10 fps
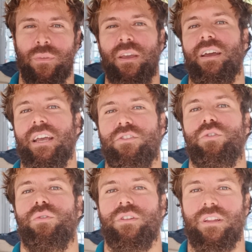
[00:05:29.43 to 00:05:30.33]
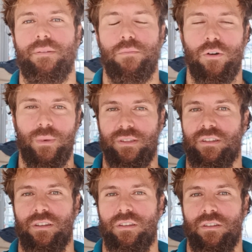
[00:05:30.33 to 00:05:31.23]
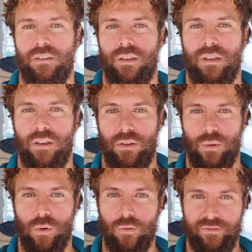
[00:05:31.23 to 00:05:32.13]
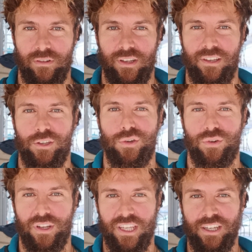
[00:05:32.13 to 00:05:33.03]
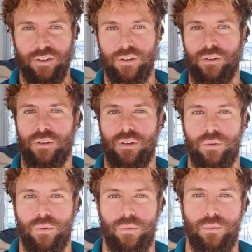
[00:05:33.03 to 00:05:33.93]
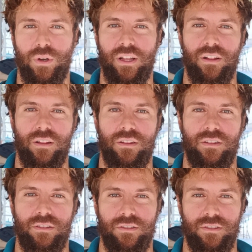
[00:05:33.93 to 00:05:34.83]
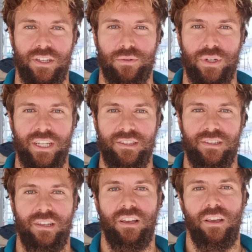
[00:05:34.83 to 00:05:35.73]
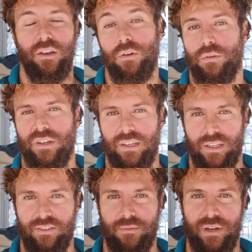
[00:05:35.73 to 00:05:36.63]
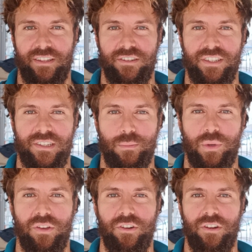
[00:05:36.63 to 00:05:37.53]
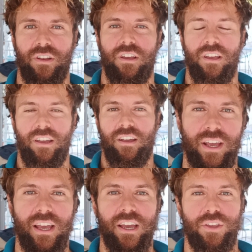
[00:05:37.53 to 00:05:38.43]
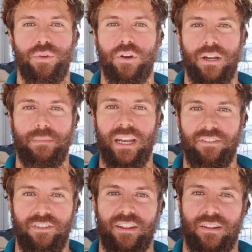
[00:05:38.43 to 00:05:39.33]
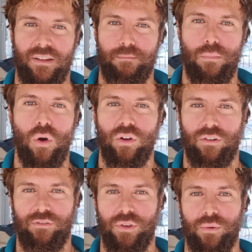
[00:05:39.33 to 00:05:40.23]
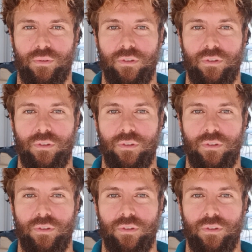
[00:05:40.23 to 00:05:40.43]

And so in that moment, hopefully your ego will decrease, even better, disappear. You're gonna benefit the both of you.